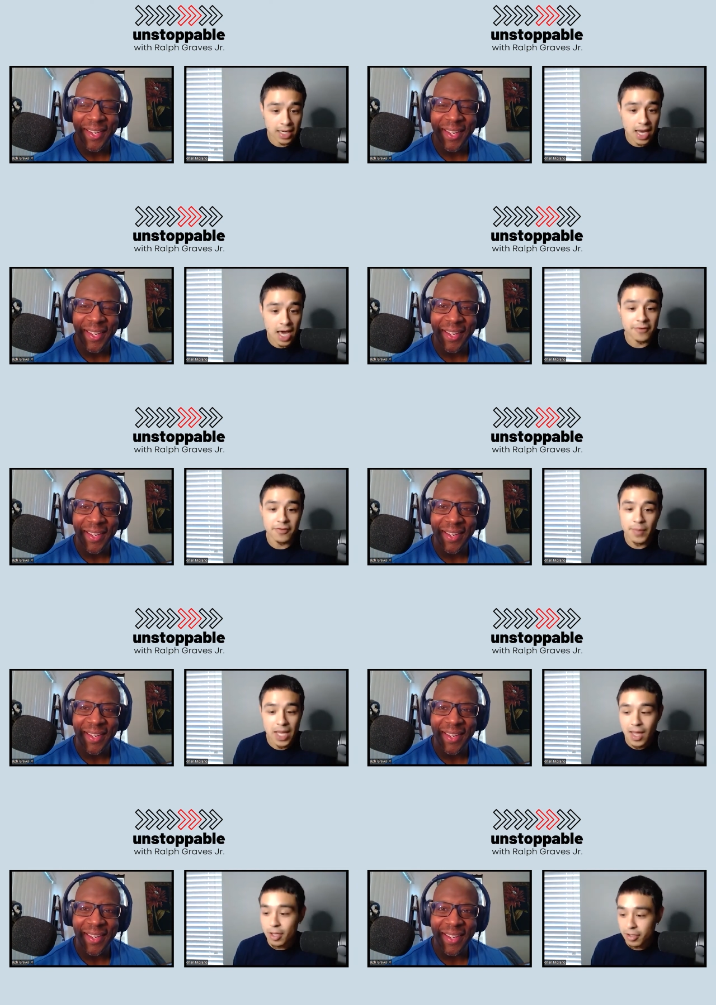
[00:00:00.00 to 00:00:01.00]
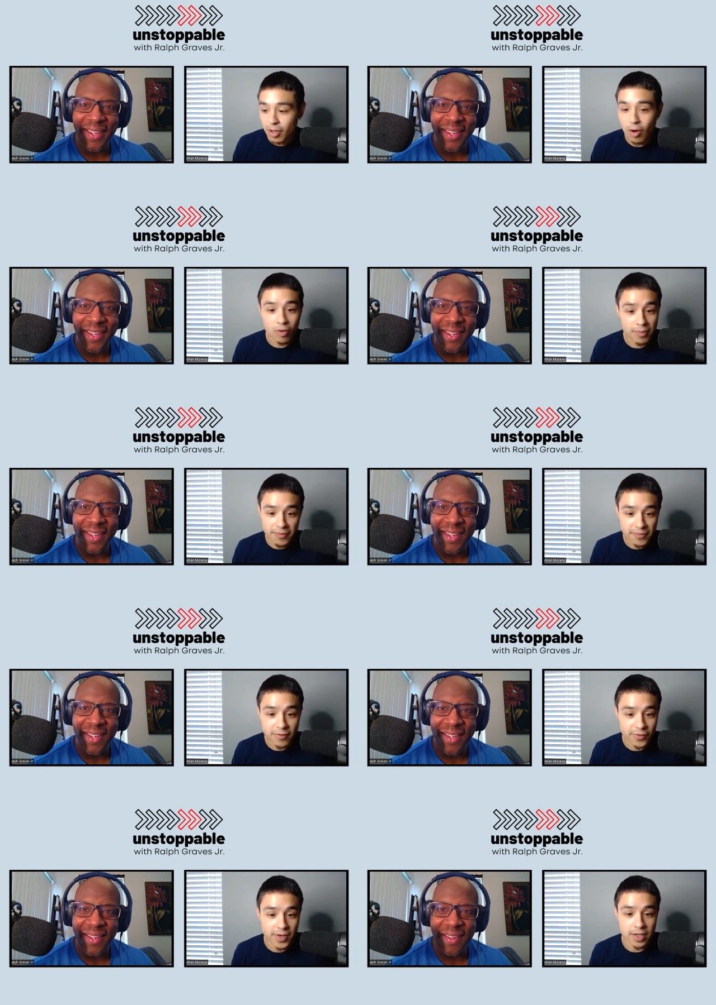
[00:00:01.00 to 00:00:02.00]
Speaker 1: a lot yeah. of them. So feel
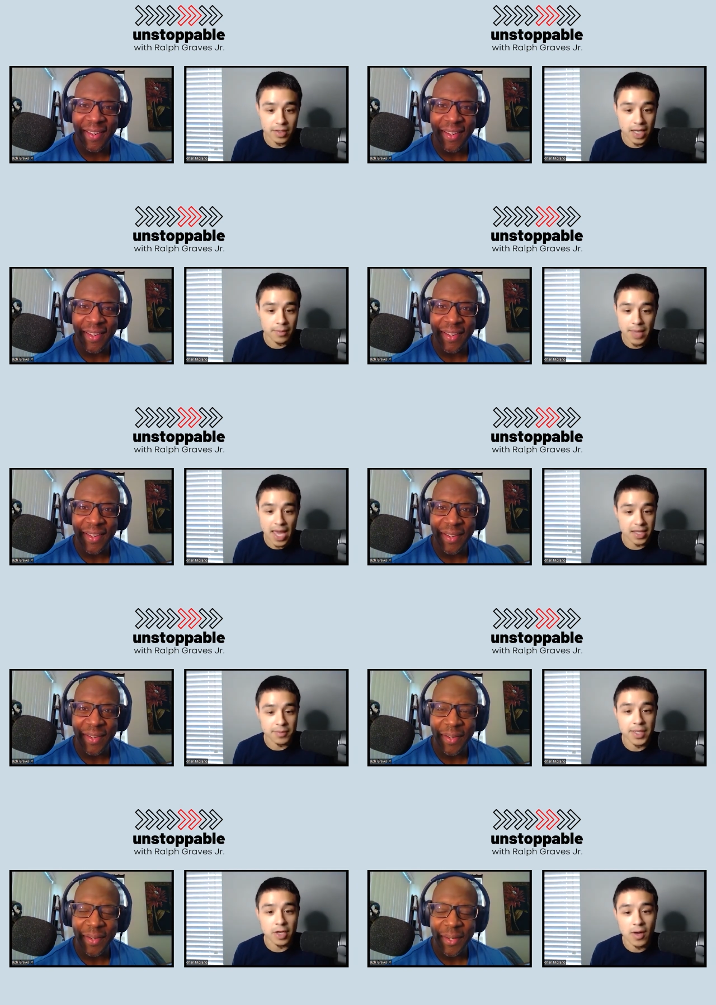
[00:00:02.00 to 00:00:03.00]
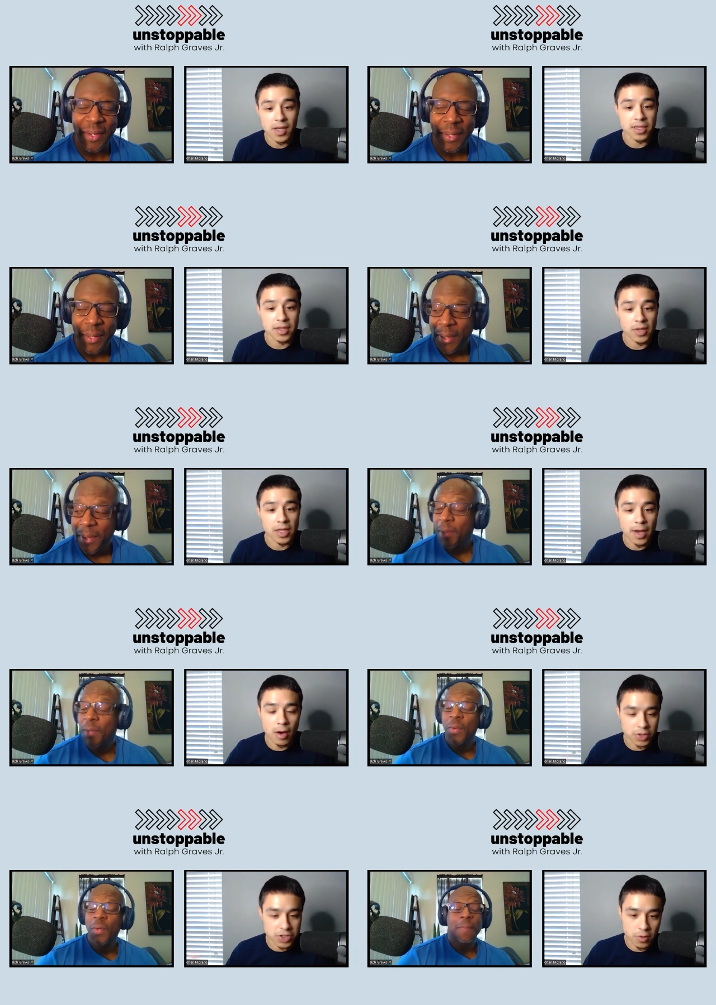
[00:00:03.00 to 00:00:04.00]
free to um, ask me any questions through email,
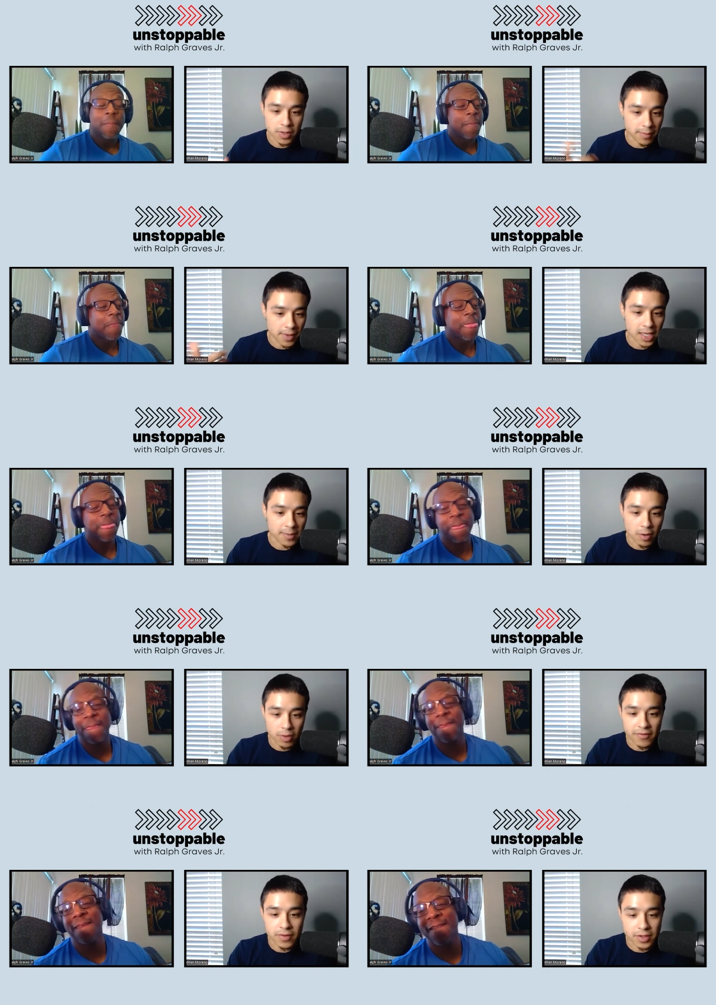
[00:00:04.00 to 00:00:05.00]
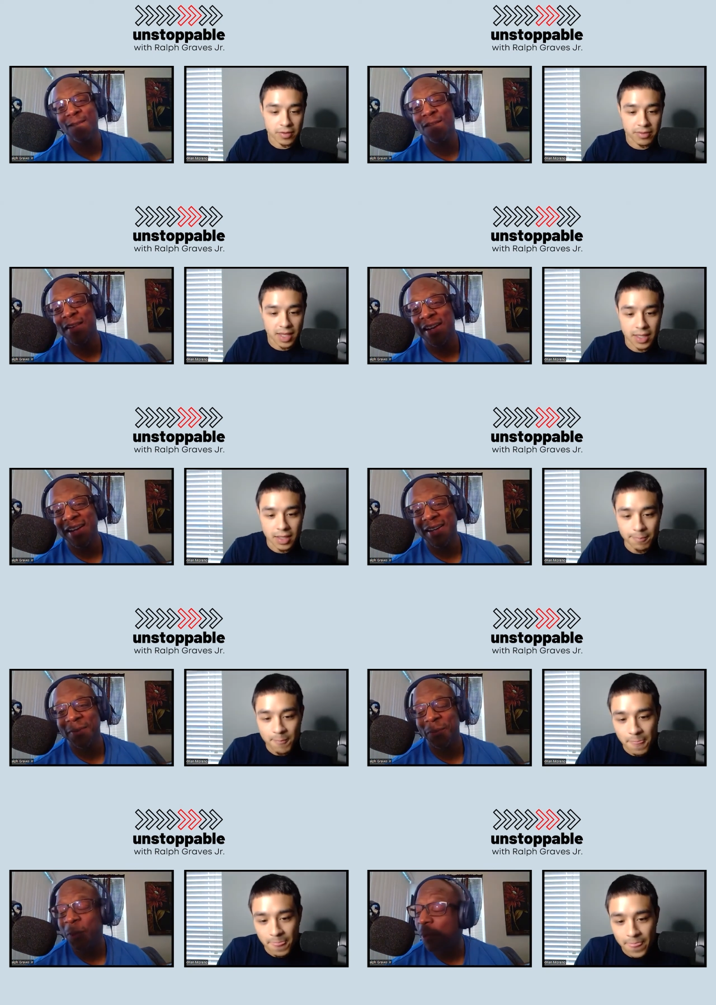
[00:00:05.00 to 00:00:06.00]
which you will get my email whenever you sign up.
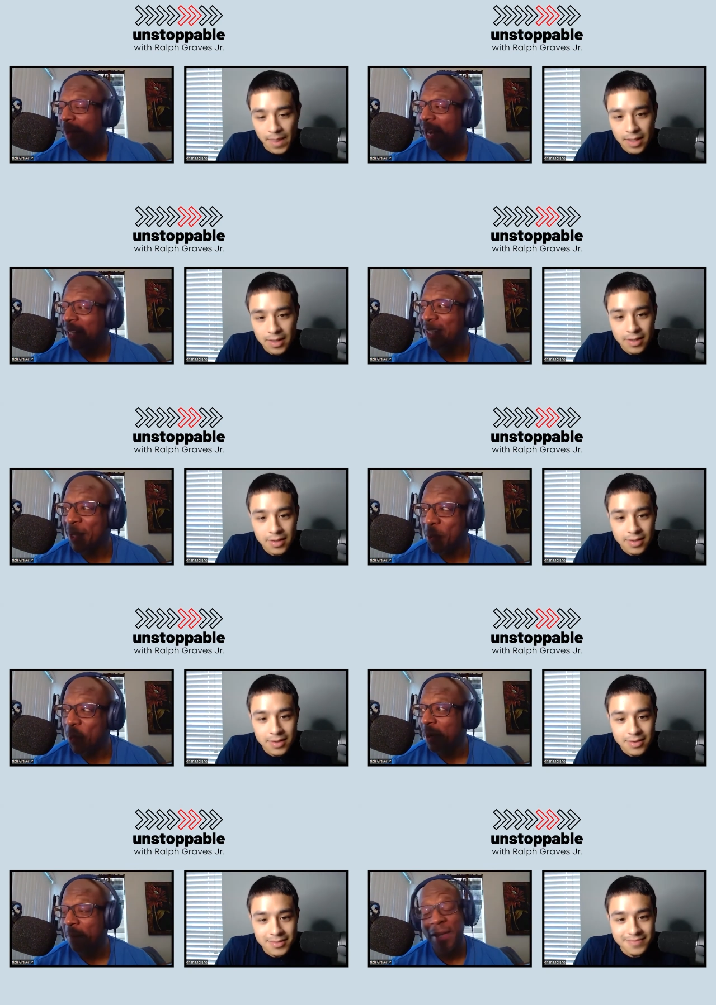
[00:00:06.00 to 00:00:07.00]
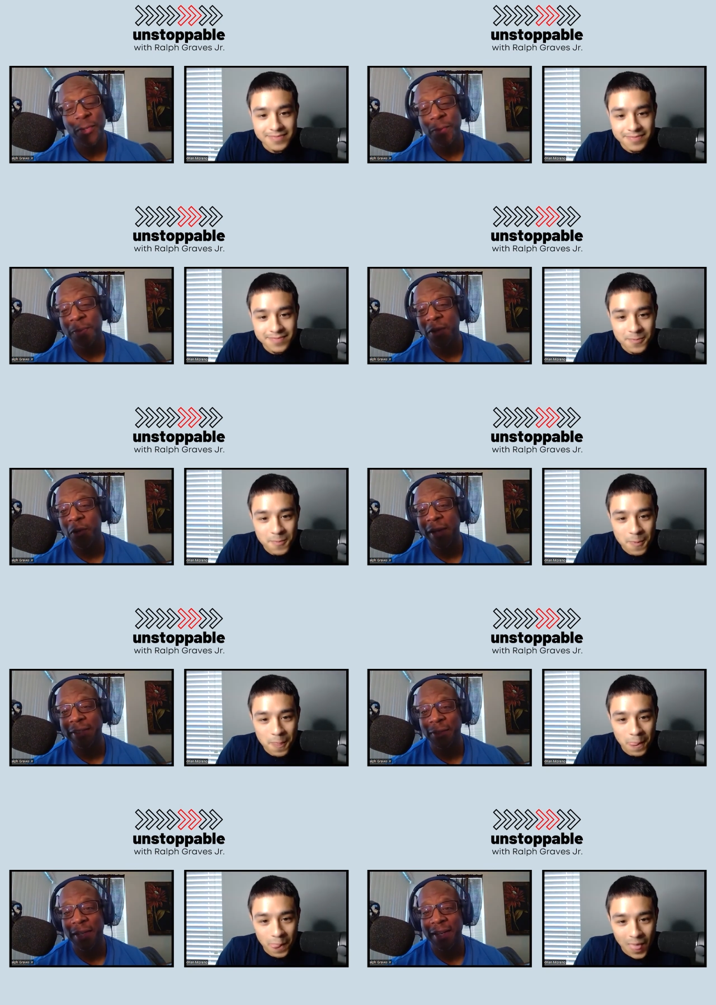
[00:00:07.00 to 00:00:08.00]
Speaker 2: Oh man, I tell you what, man, this has been
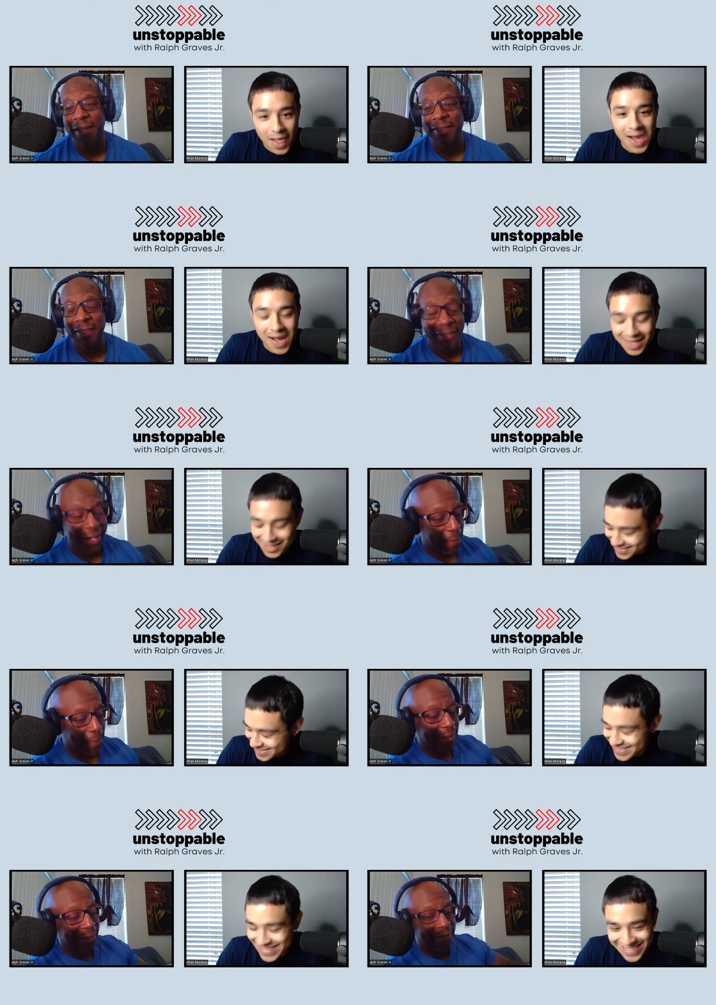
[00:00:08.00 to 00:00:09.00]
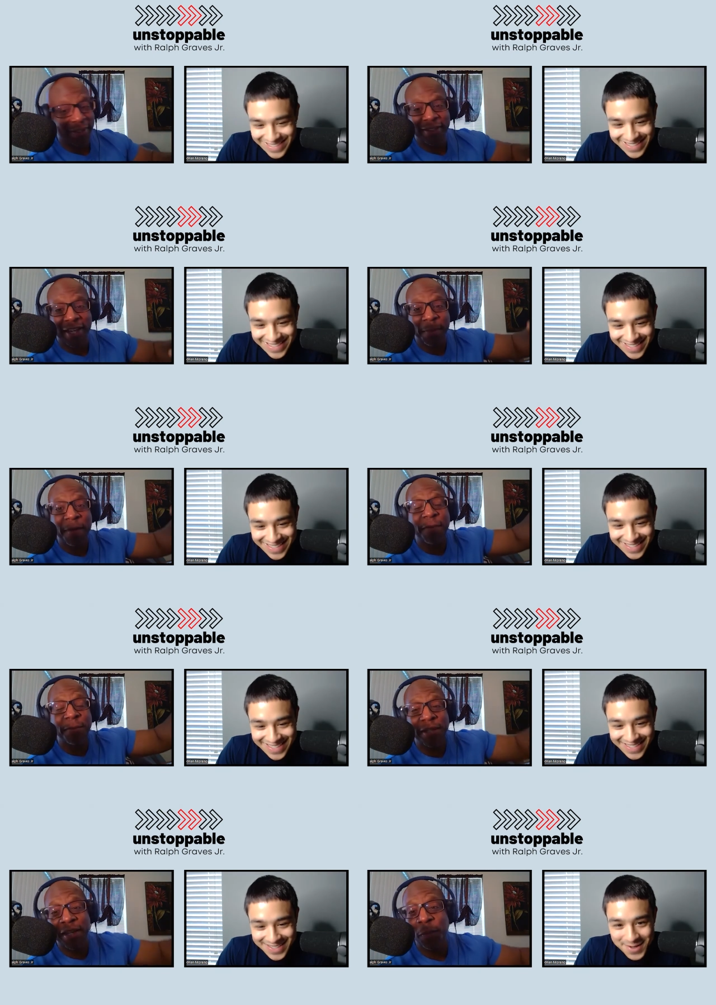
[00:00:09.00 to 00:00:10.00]
great. So let, let's let's come let, us come up
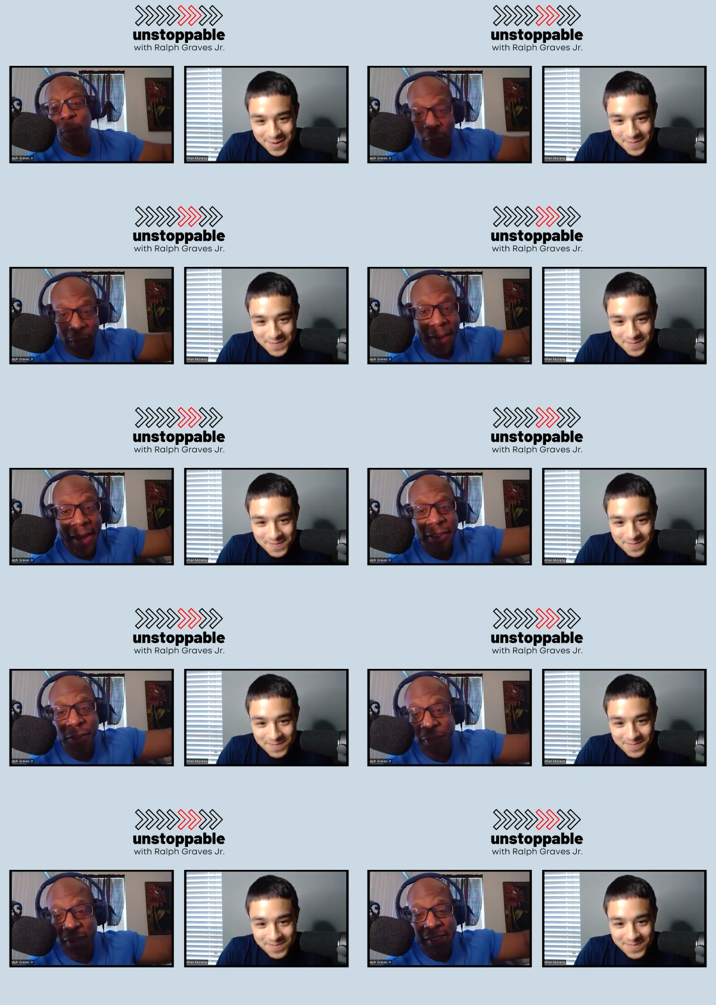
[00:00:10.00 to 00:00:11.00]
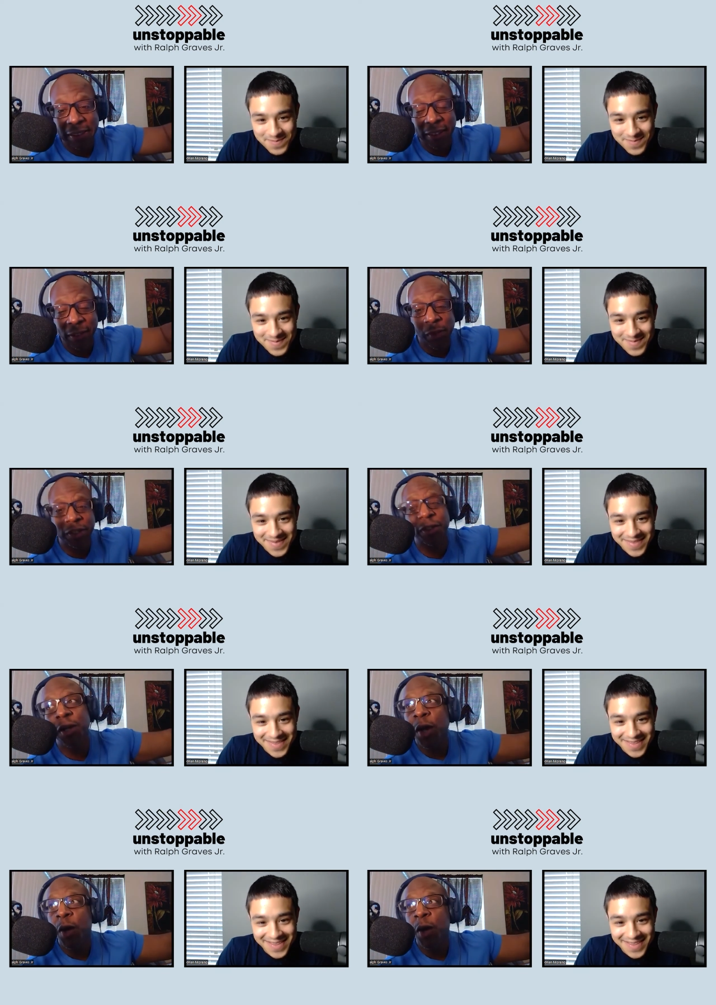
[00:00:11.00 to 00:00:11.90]
from the deep water. Let me ask you a, a question.